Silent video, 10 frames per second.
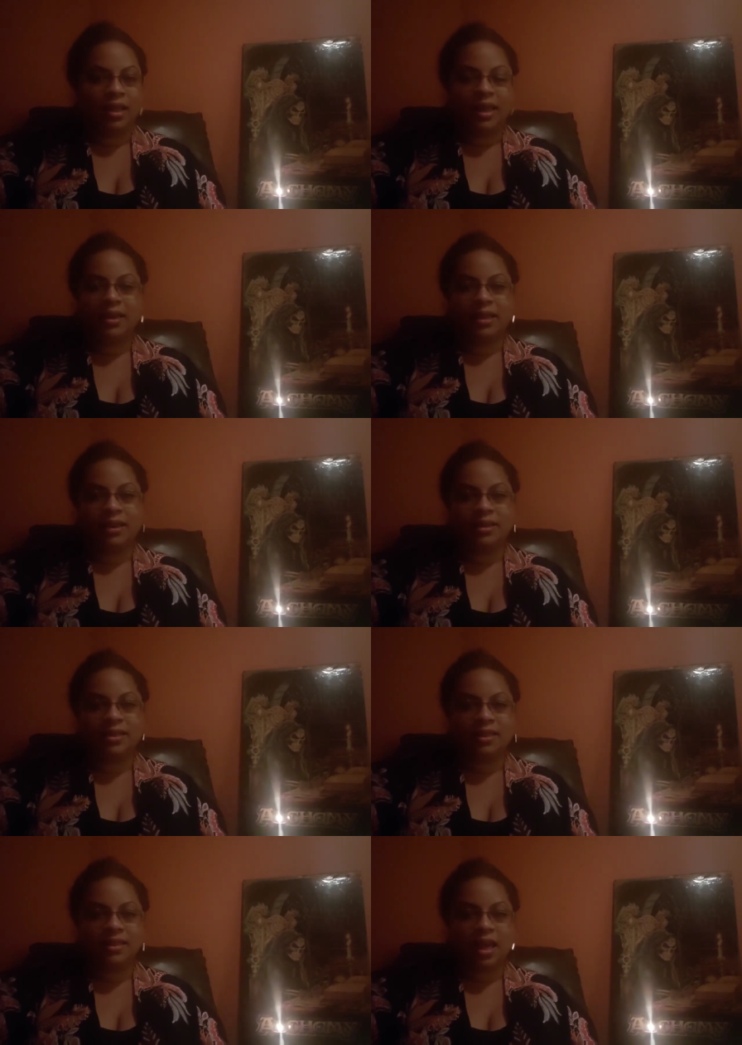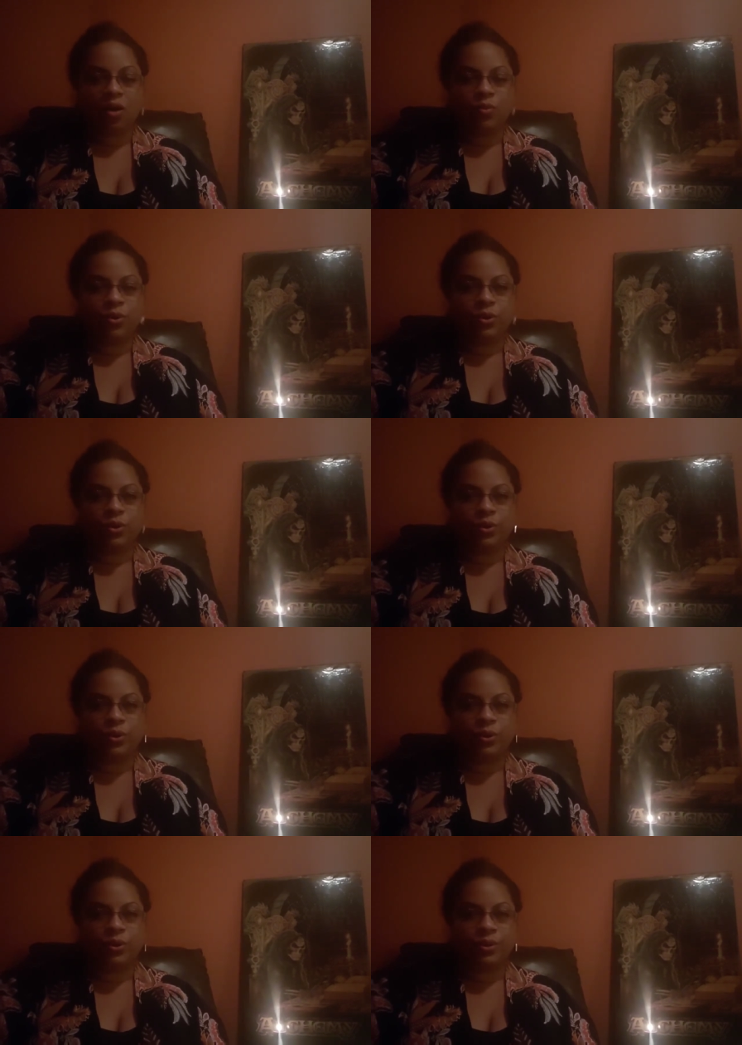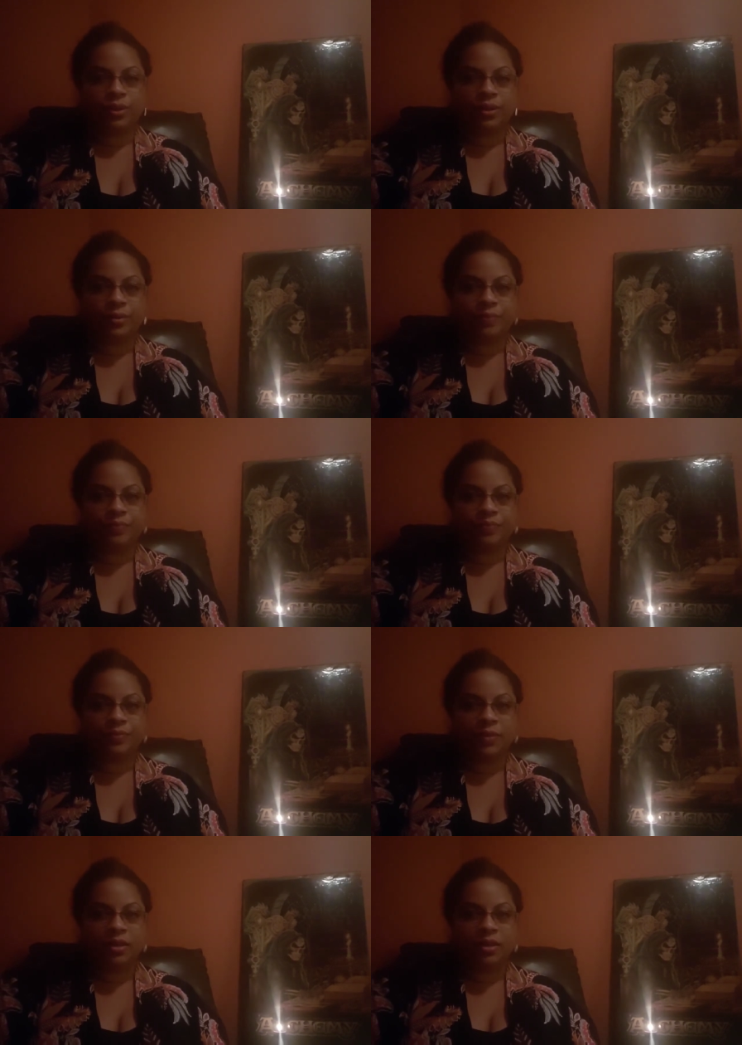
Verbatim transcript: any anything that will um,